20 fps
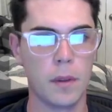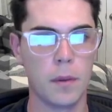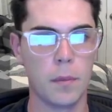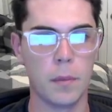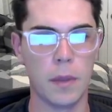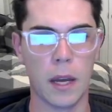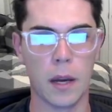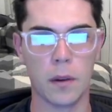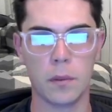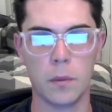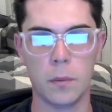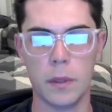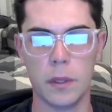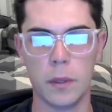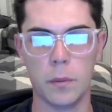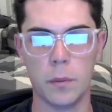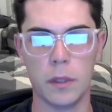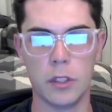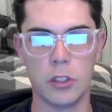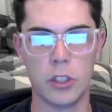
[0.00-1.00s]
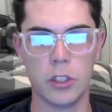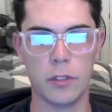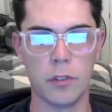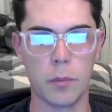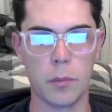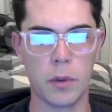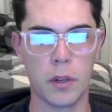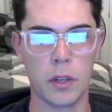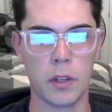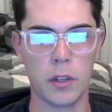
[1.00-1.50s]
Yeah, we achieve
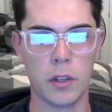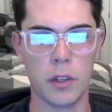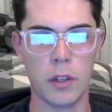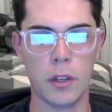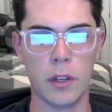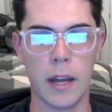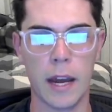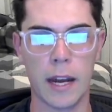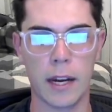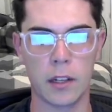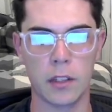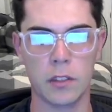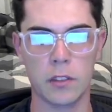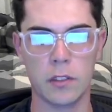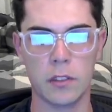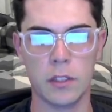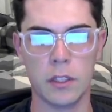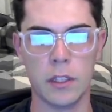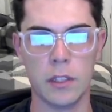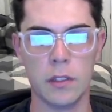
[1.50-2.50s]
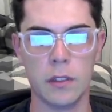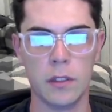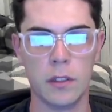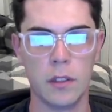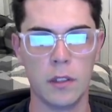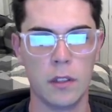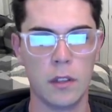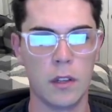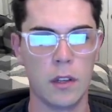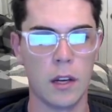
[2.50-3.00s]
a pretty good accuracy
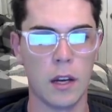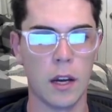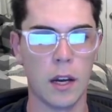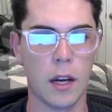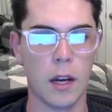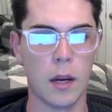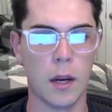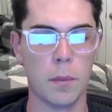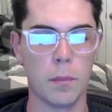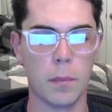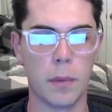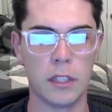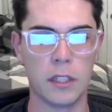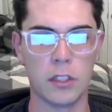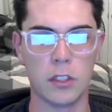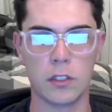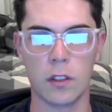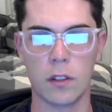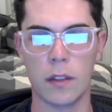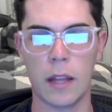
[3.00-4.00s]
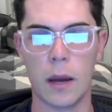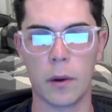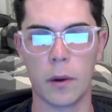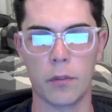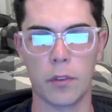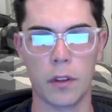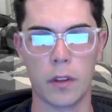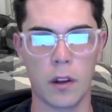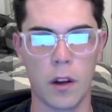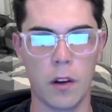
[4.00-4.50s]
by just allowing
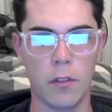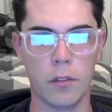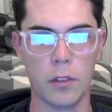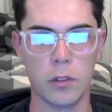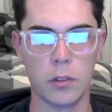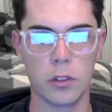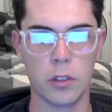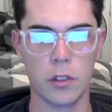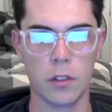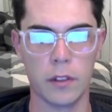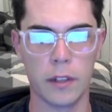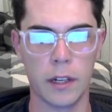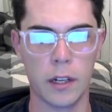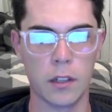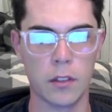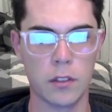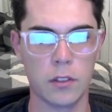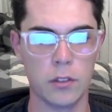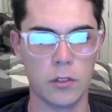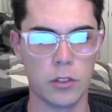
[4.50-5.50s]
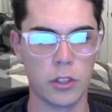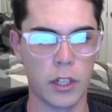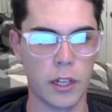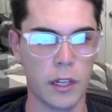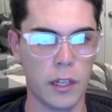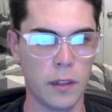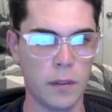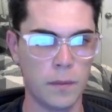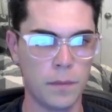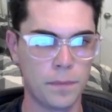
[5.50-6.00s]
for the convolutional layer to
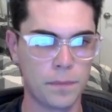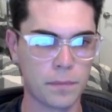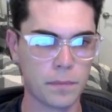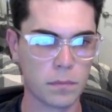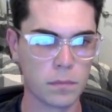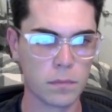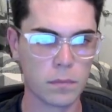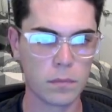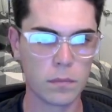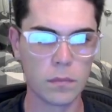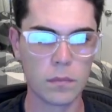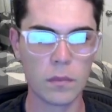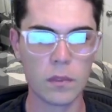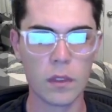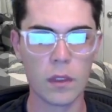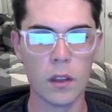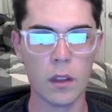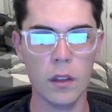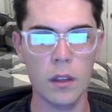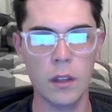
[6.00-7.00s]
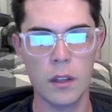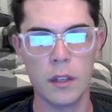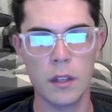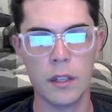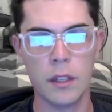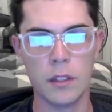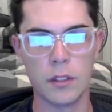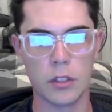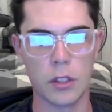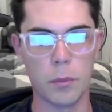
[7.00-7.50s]
train.
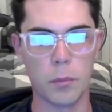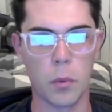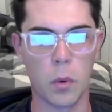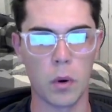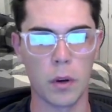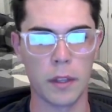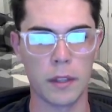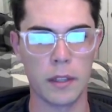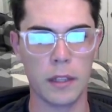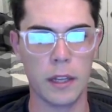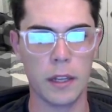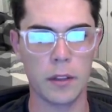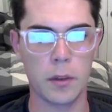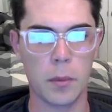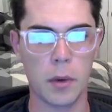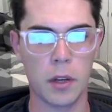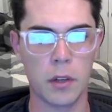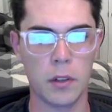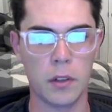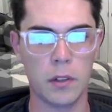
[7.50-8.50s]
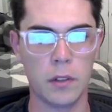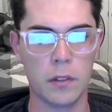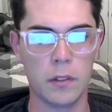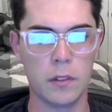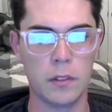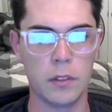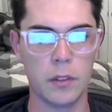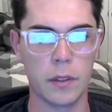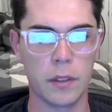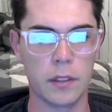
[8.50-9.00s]
Here's importing the other model,
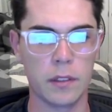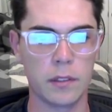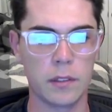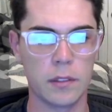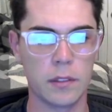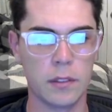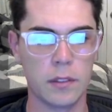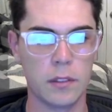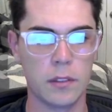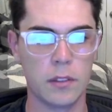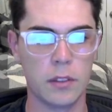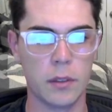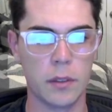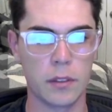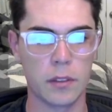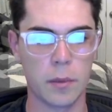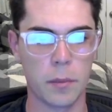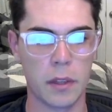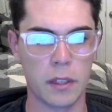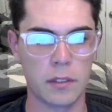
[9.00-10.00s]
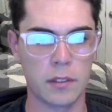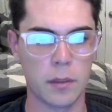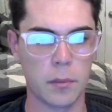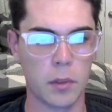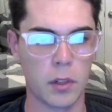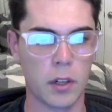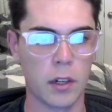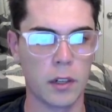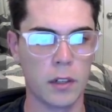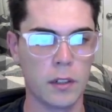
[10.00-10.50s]
doing something
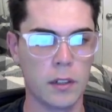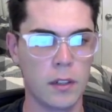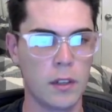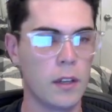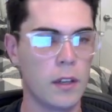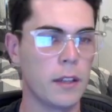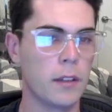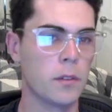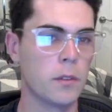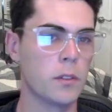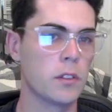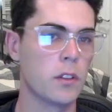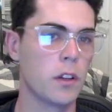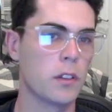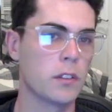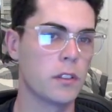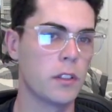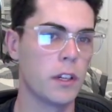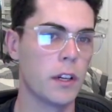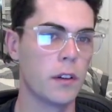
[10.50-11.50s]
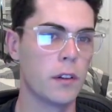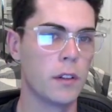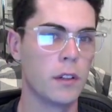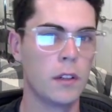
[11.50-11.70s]
similar, and the results here.